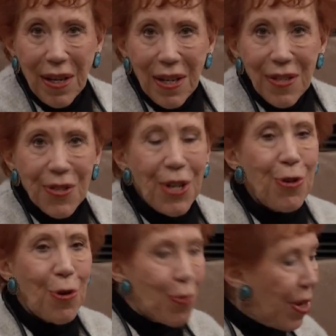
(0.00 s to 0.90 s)
Because then
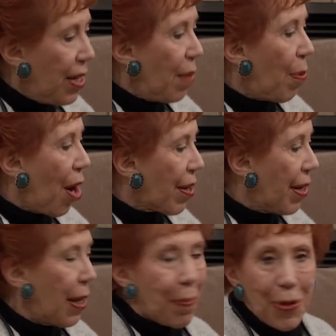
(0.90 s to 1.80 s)
you'll read it, mark it
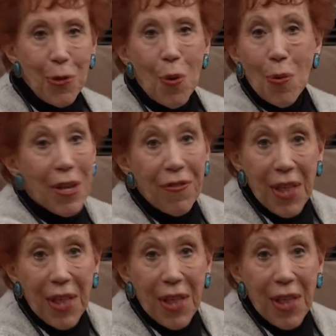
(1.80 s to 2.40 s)
up, and you won't give